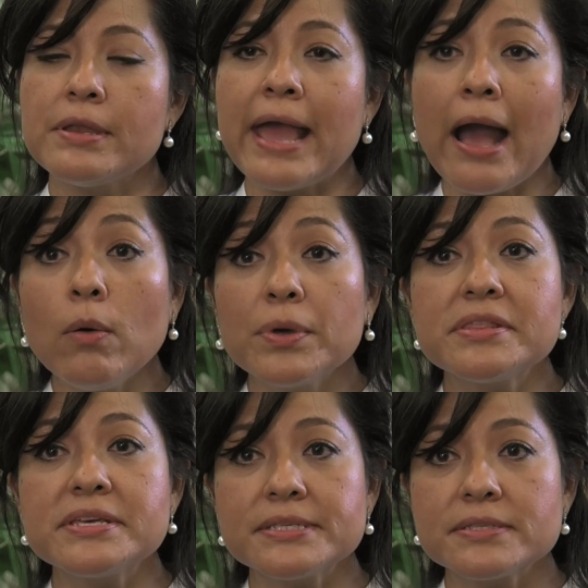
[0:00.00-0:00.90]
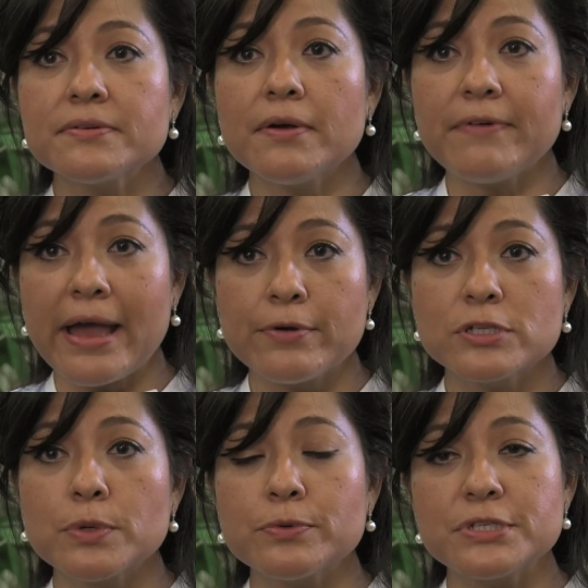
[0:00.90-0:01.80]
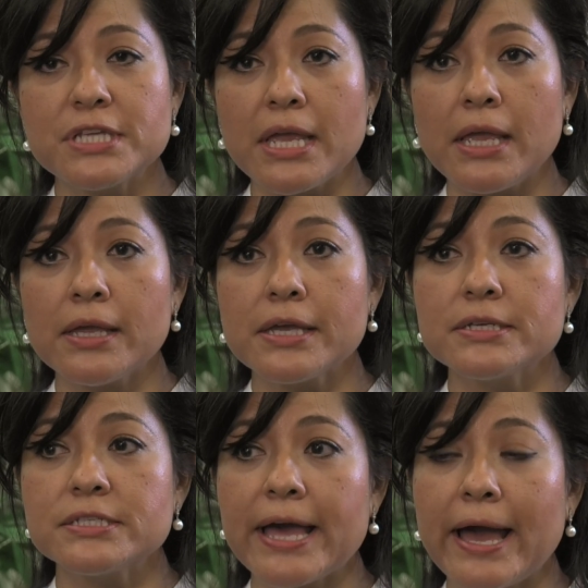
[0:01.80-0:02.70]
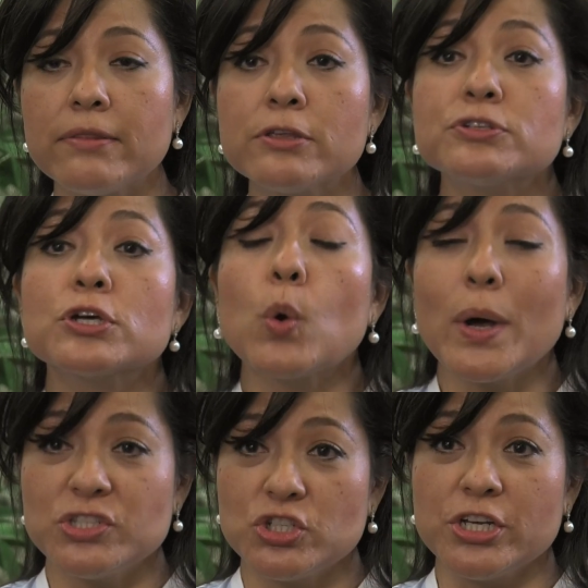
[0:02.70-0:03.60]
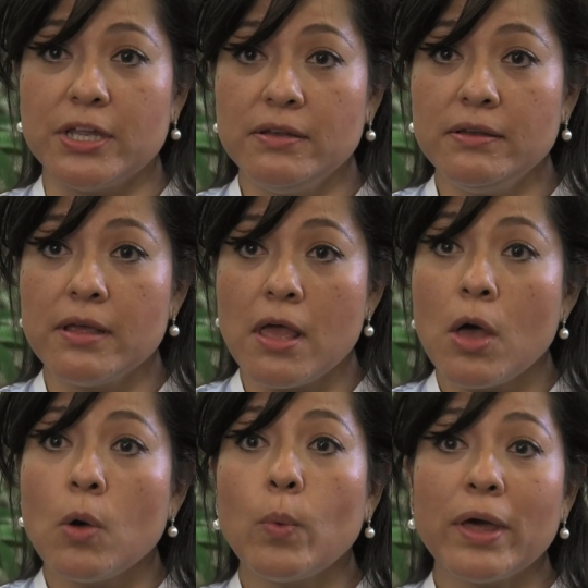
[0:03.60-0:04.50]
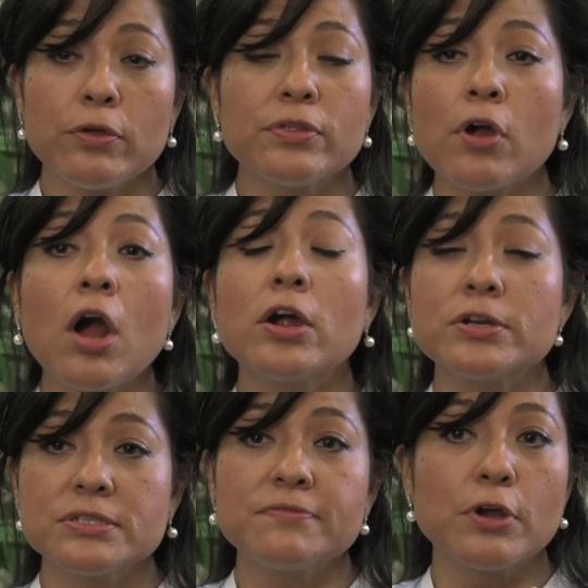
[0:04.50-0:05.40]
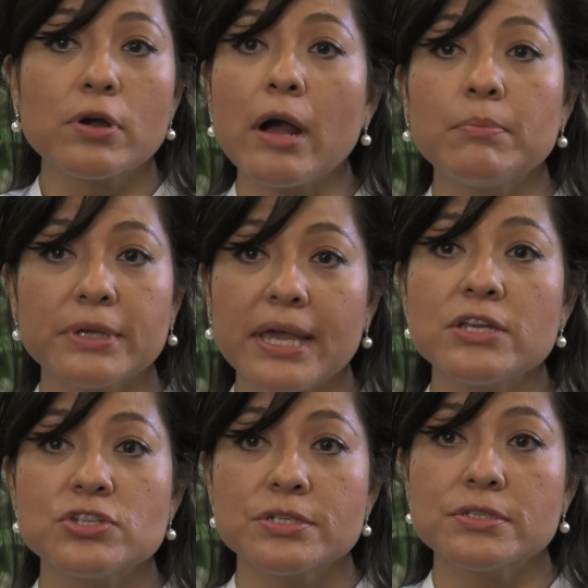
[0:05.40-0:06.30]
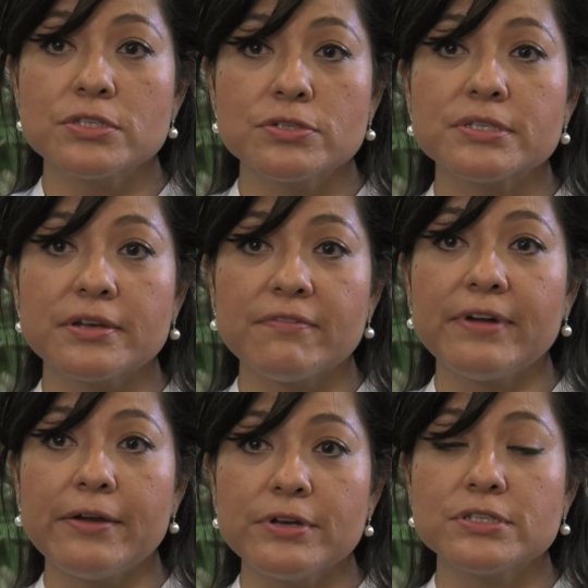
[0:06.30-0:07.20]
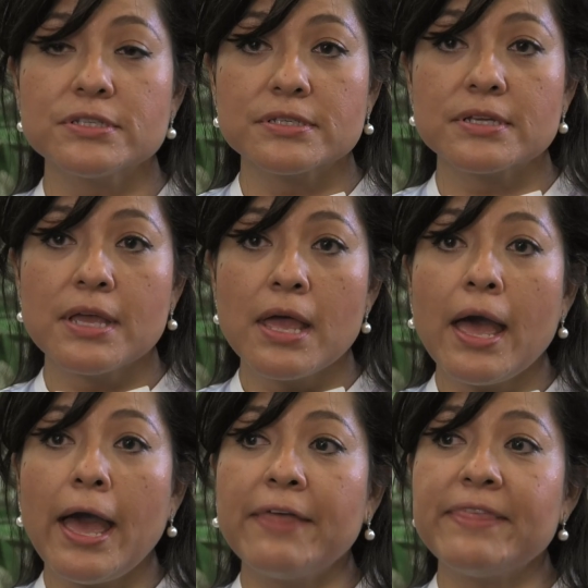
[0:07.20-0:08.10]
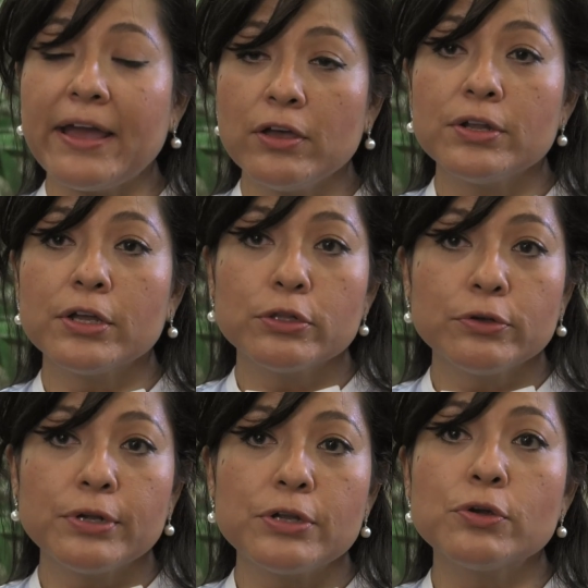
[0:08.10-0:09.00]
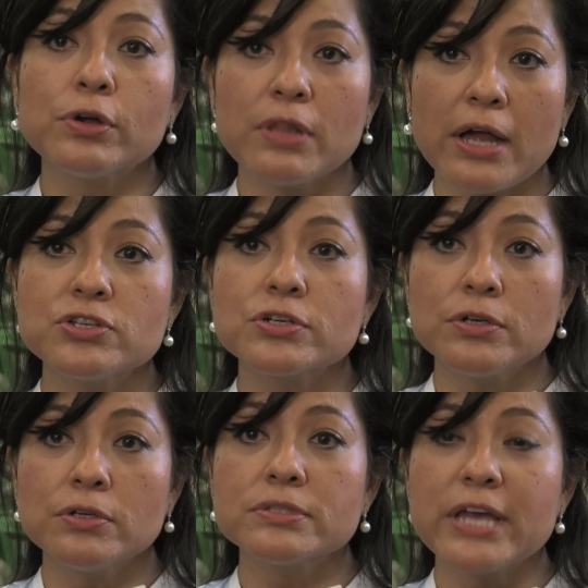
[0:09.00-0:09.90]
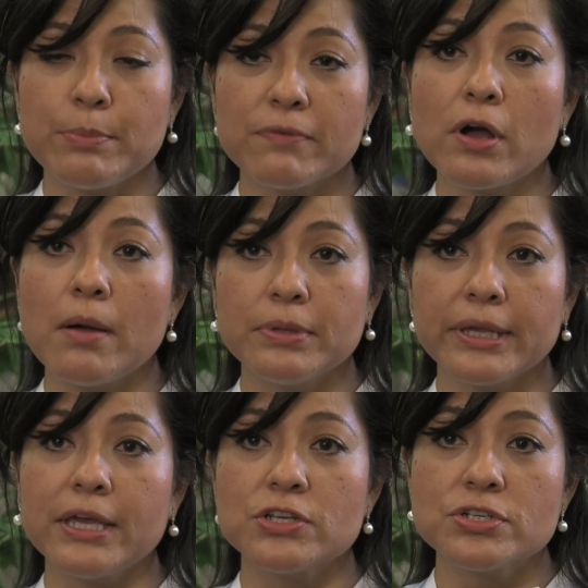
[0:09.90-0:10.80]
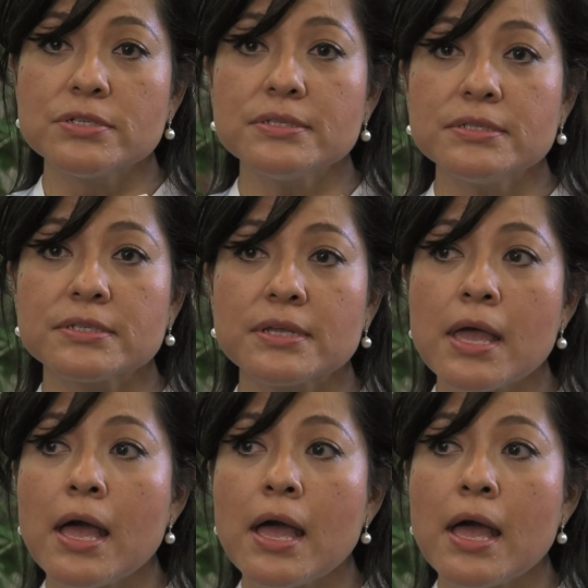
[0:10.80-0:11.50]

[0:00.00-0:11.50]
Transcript: Now with this virus, what we're seeing is that there's a question whether there are severe complications to Zika virus. And that could include a neurological type of complications,